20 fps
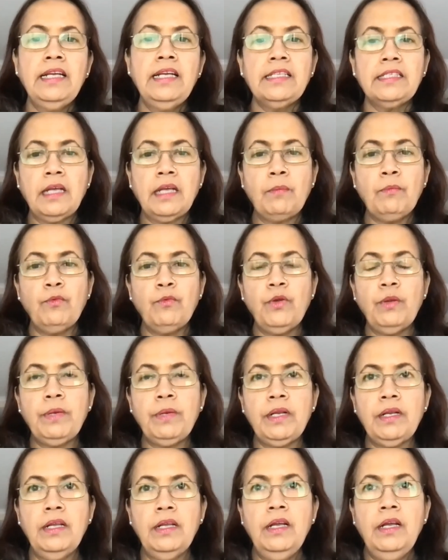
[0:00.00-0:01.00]
Some
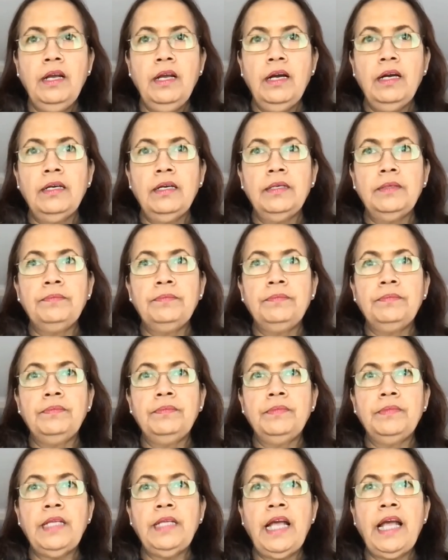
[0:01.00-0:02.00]
women
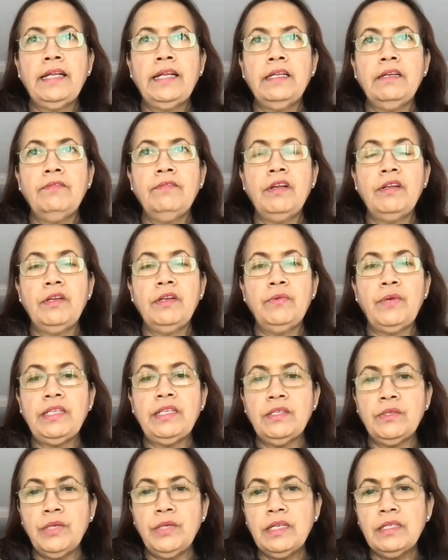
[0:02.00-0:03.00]
had a very
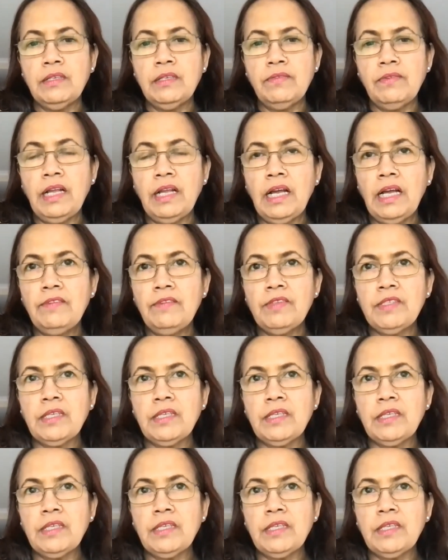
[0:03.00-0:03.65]
restrictive life.